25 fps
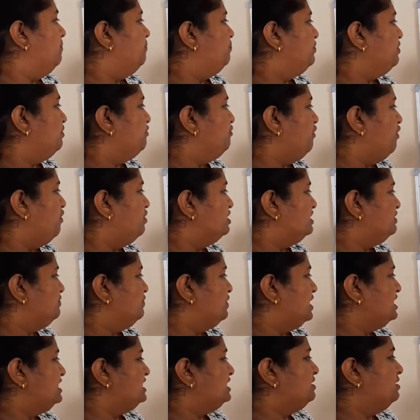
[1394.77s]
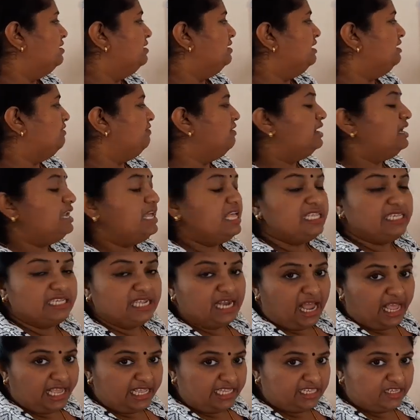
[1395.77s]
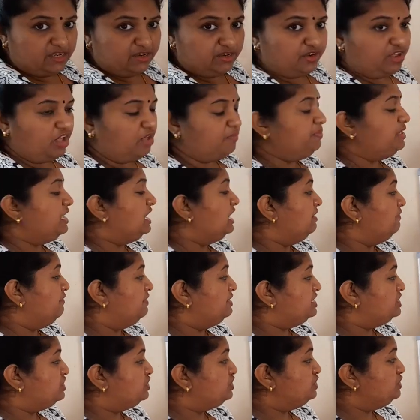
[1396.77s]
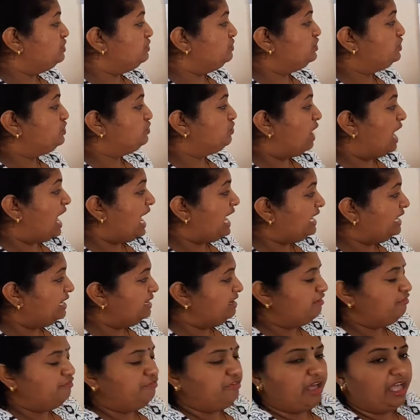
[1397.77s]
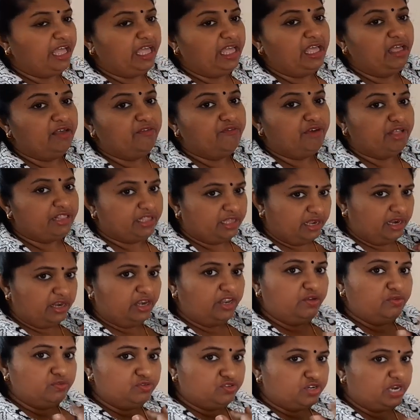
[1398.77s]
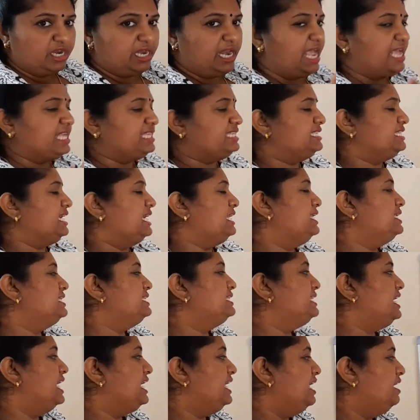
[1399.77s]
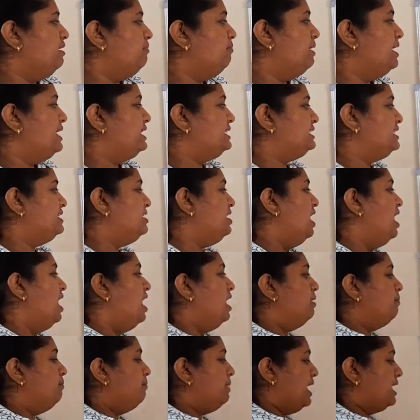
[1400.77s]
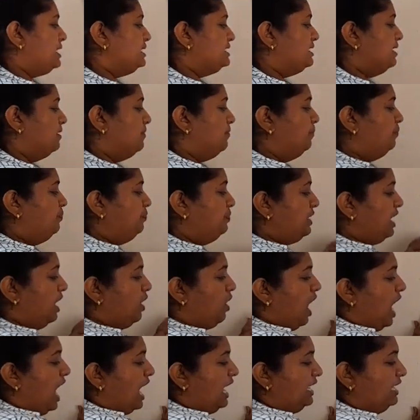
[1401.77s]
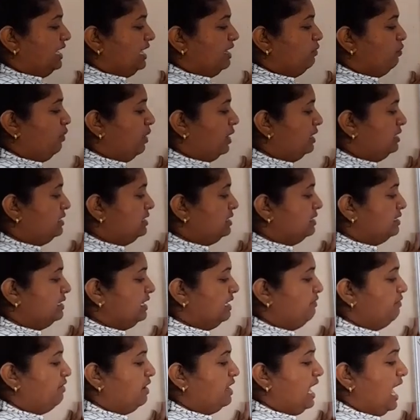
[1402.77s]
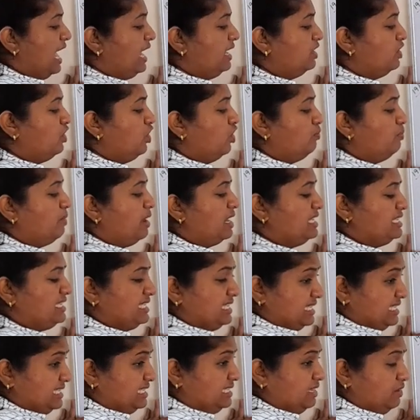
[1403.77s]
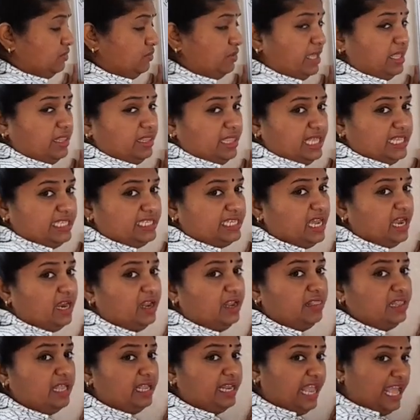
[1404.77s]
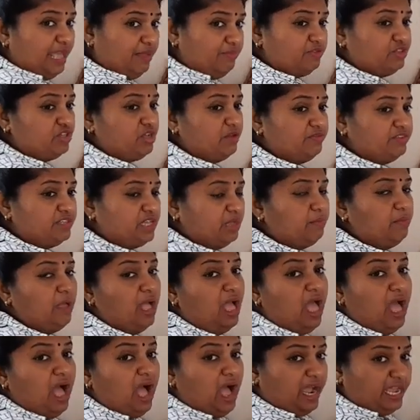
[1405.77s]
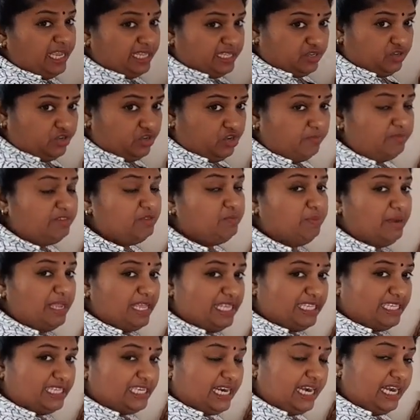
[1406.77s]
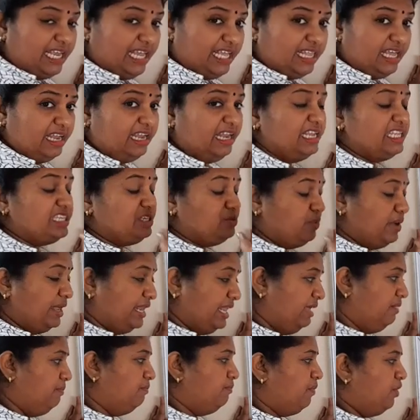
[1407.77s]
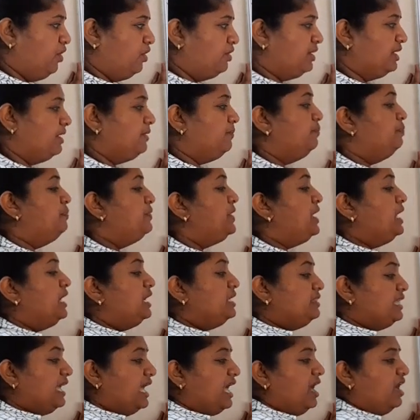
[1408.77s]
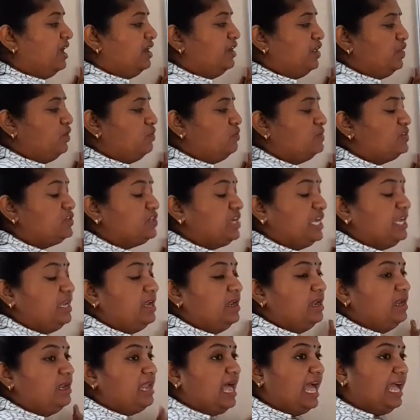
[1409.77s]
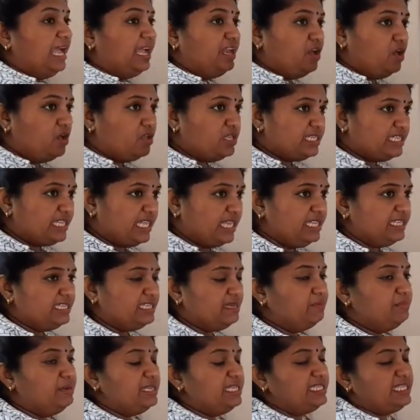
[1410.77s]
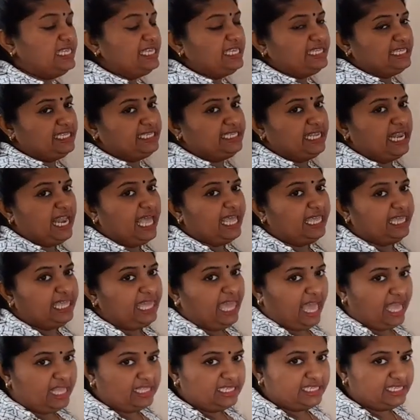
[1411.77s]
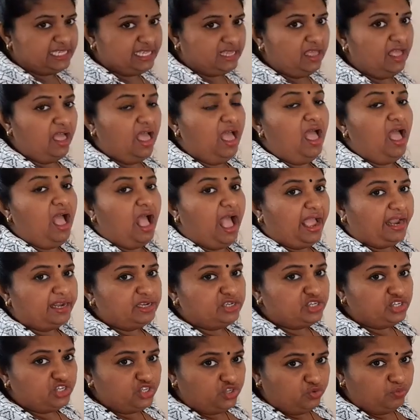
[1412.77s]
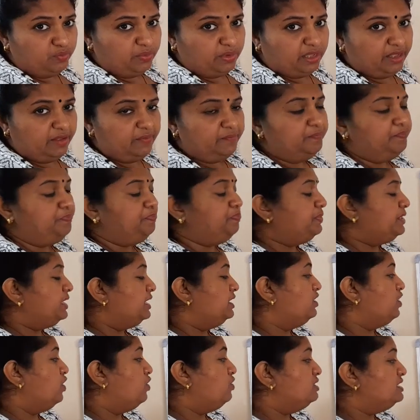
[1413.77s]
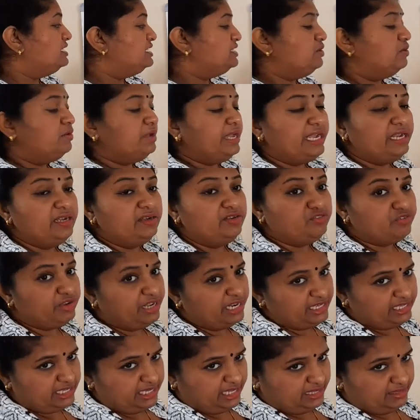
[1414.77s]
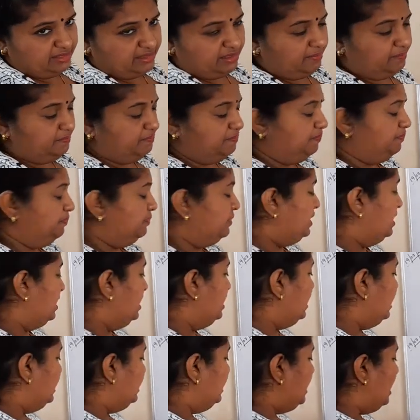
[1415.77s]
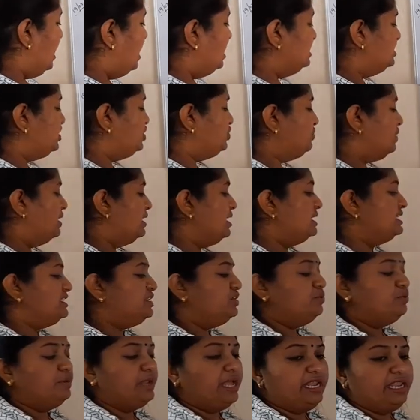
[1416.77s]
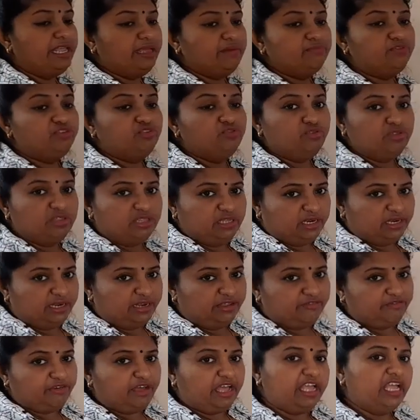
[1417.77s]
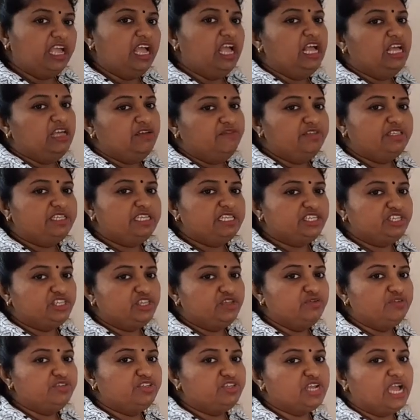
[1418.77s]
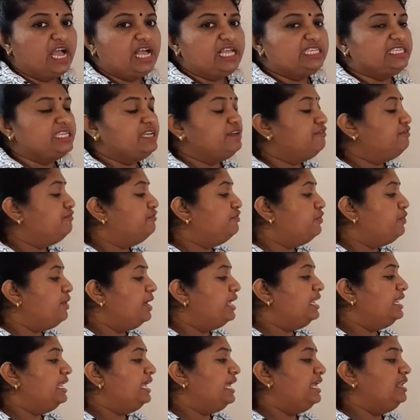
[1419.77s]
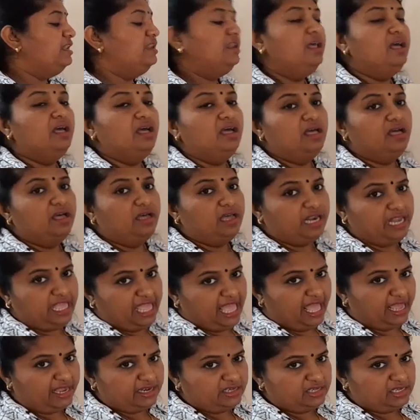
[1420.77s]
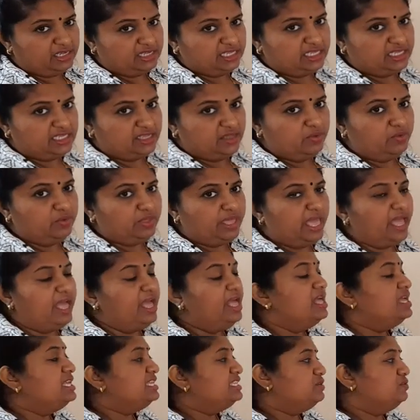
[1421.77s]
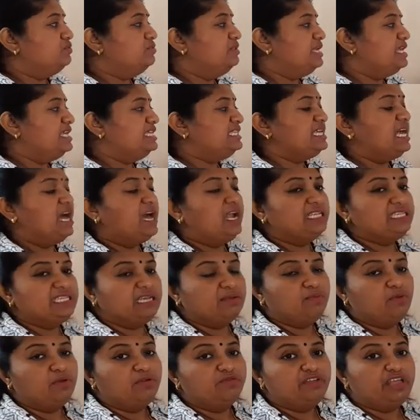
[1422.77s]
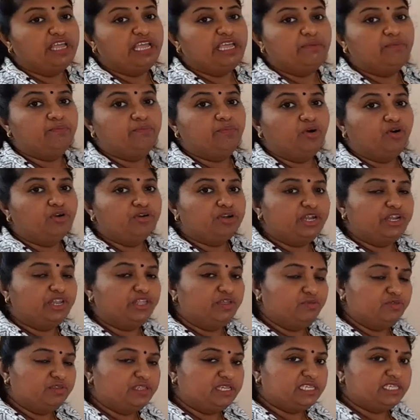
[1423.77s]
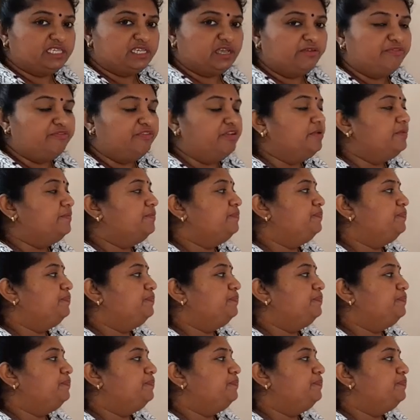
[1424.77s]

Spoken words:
the phosphorus 31 is an isotope which is used to identify whether nutrient exchange is taking place in plants. Now iodine 131 and cobalt 60. Okay, these are the names of some isotopes. Please study that. It's very important. They are used in diagnosing some diseases like cancer and tumor and also in treating them. And last one is uranium 235 which is used as a fuel in reactors. Okay, so these are some of the important uses of